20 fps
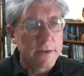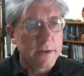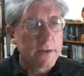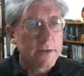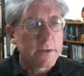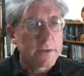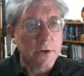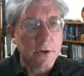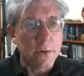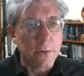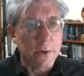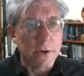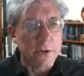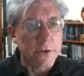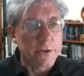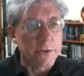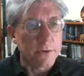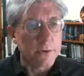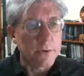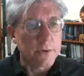So we're going
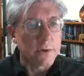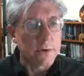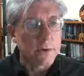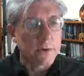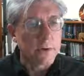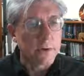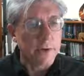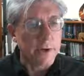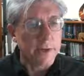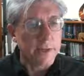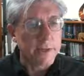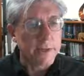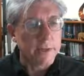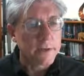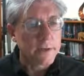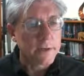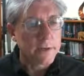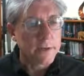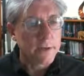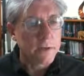to create
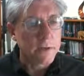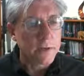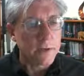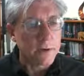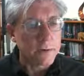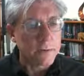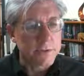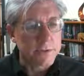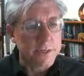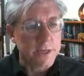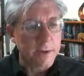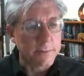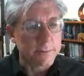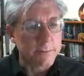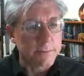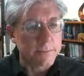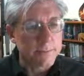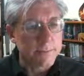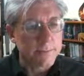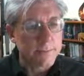a load step.
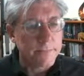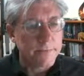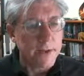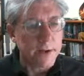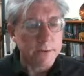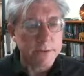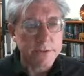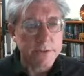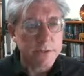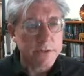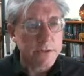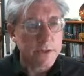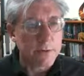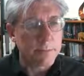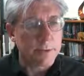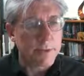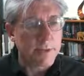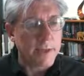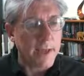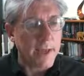Now it's just going to
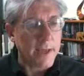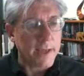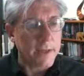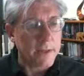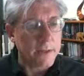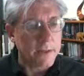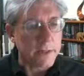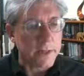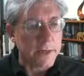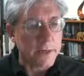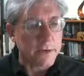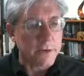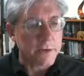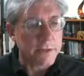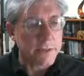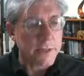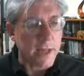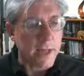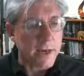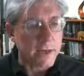be a linear
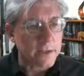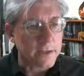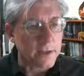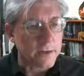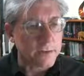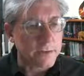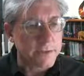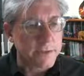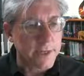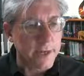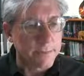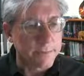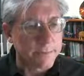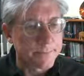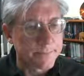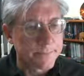static load step.